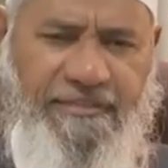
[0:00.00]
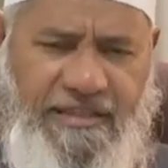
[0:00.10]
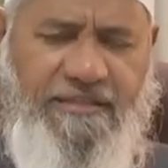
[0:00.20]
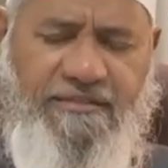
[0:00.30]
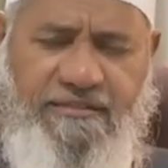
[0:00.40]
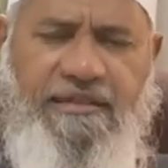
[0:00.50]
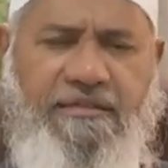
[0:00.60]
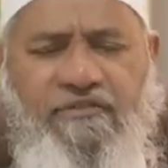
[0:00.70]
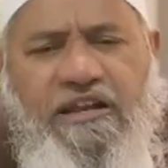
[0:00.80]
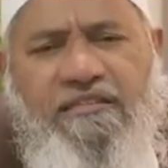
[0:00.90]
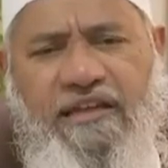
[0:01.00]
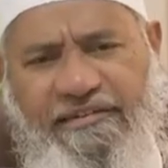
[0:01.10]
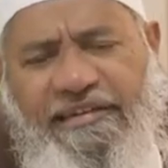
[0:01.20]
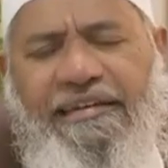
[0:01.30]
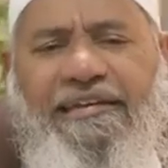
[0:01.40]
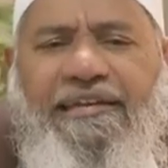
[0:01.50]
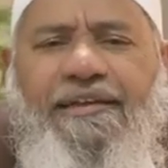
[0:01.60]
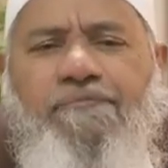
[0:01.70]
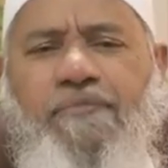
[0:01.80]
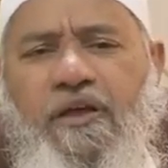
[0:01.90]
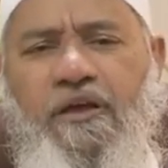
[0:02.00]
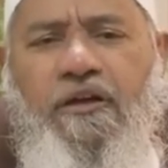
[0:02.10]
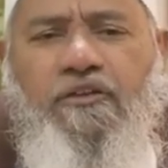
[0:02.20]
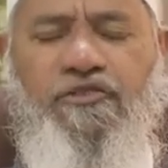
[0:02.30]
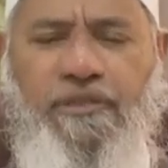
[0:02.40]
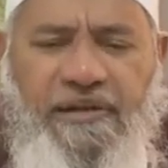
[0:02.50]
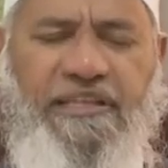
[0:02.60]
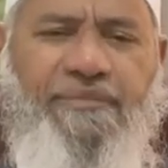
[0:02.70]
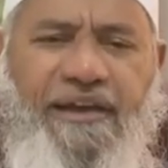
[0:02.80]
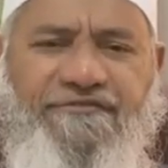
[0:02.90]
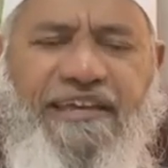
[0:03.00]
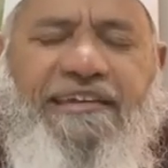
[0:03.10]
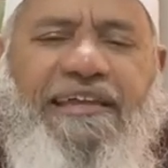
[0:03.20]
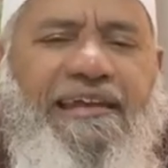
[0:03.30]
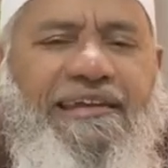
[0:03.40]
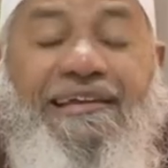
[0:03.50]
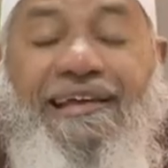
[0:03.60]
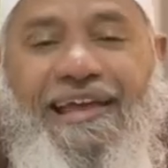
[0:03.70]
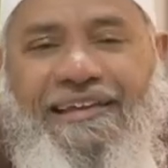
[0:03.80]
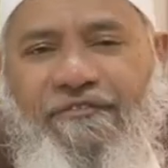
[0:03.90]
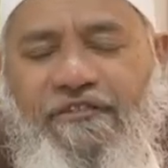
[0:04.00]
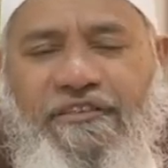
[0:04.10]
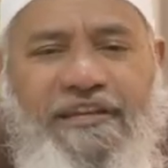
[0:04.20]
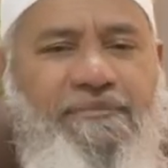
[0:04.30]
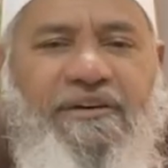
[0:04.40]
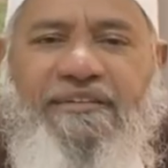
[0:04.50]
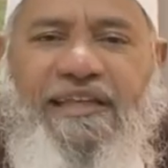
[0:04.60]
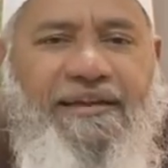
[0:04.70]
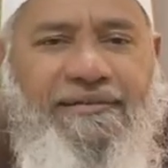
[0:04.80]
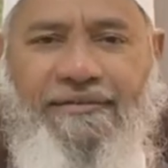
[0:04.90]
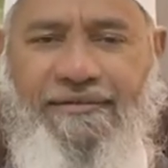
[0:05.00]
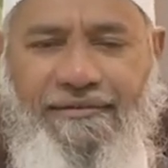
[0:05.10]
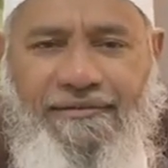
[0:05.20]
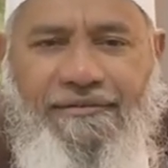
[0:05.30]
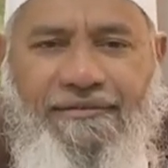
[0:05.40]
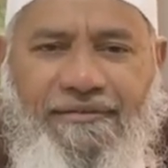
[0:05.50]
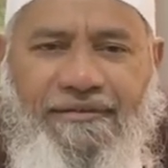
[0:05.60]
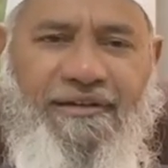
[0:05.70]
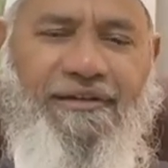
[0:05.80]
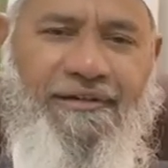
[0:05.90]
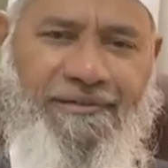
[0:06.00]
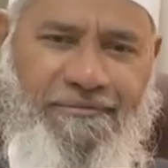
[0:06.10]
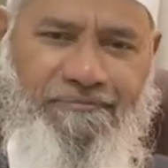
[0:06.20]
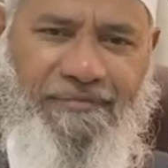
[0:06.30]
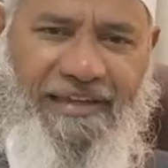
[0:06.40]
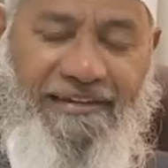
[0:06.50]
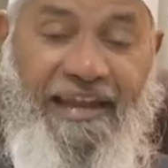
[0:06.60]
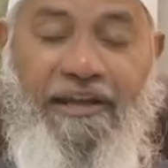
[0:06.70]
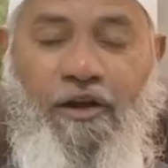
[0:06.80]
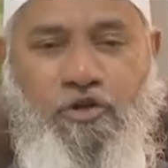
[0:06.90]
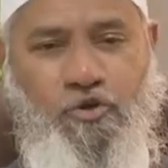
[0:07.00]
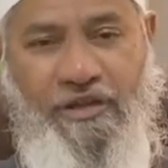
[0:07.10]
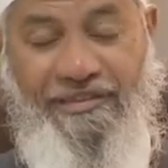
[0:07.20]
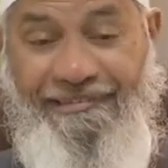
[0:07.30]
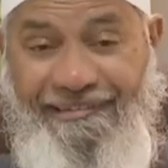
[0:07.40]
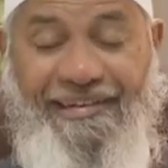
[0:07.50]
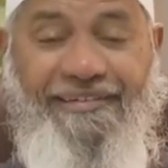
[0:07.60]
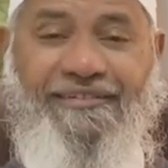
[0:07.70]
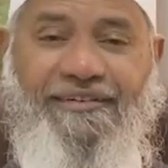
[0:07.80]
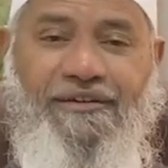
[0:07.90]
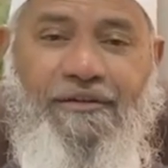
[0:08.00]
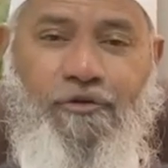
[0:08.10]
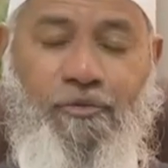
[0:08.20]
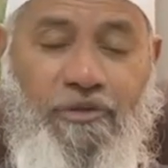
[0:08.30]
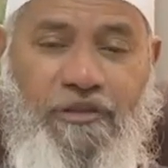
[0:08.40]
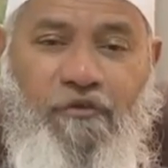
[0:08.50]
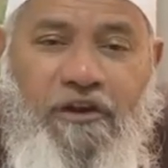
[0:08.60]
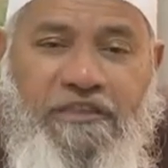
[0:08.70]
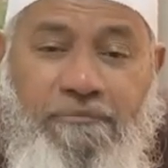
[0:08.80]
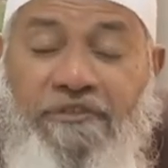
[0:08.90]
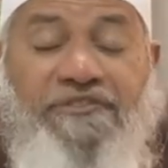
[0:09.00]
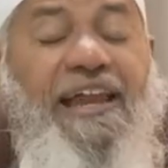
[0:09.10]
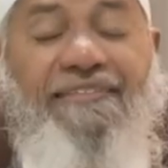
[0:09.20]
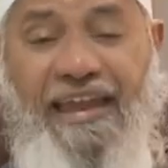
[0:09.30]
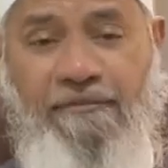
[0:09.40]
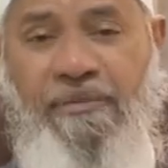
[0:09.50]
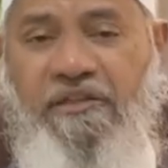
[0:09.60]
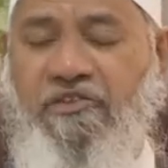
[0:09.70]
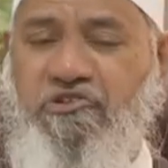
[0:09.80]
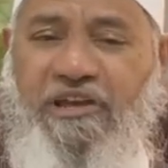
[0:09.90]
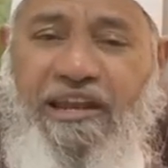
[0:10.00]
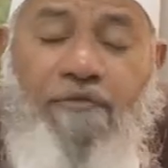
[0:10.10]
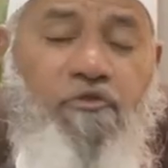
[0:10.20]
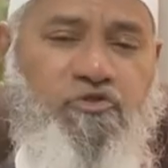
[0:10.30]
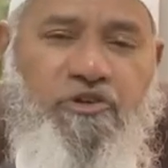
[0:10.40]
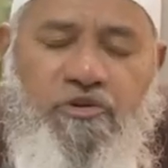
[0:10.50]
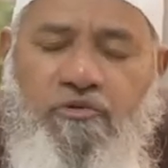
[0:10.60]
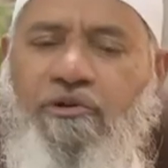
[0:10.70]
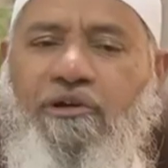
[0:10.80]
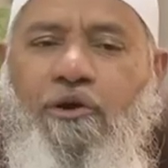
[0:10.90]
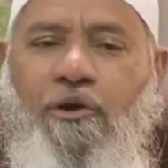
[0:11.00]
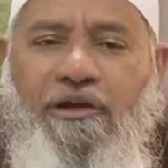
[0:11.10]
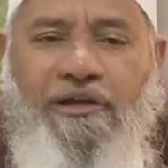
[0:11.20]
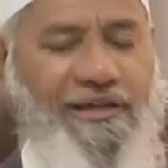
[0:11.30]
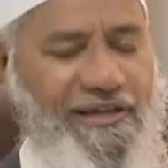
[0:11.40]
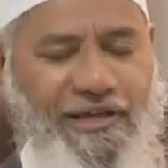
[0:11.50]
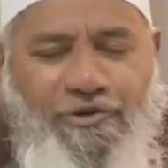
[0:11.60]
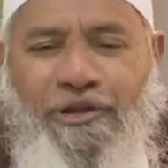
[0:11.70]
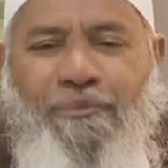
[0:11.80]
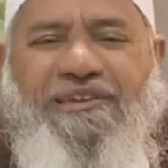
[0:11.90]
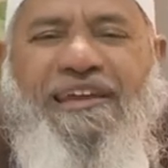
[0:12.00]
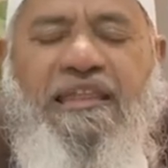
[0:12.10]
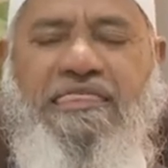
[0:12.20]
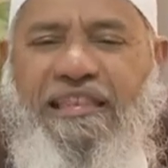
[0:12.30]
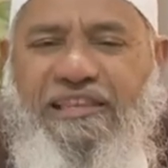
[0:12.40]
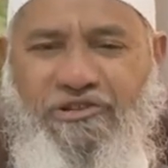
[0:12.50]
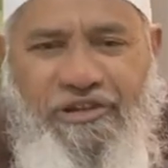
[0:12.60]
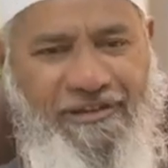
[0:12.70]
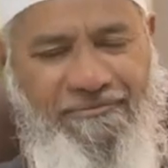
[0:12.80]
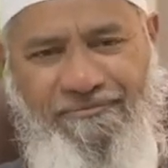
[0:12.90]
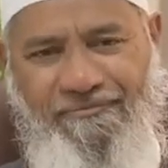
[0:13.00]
These were discussed in detail. So the brother may have checked and he realized after 3 months that the debt ratio has increased to more than 43%, and that makes the share haram. What should he do? He should immediately sell the share.